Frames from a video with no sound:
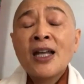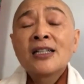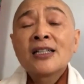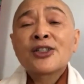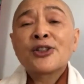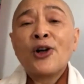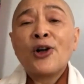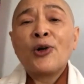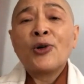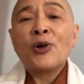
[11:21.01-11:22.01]

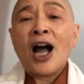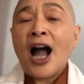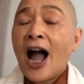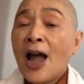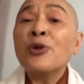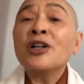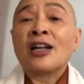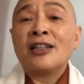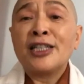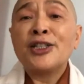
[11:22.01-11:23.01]
So I will
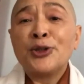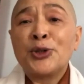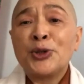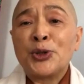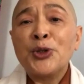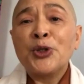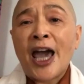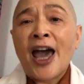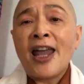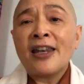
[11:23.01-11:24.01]
continue to do
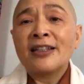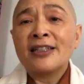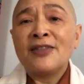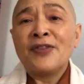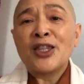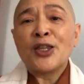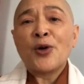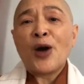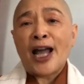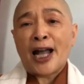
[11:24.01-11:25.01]
that, even
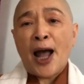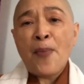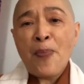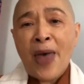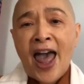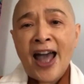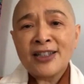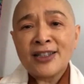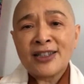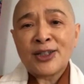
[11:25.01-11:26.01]
though I come back
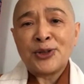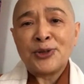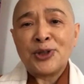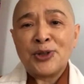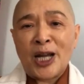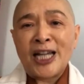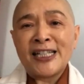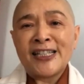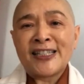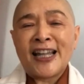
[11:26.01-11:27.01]
to United
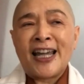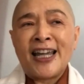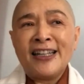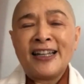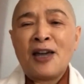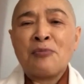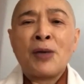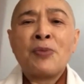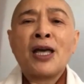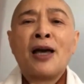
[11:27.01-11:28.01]
States, and
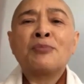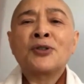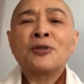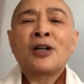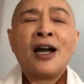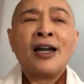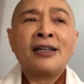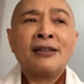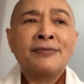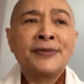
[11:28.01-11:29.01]
maybe I'm do
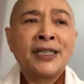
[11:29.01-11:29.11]
kind of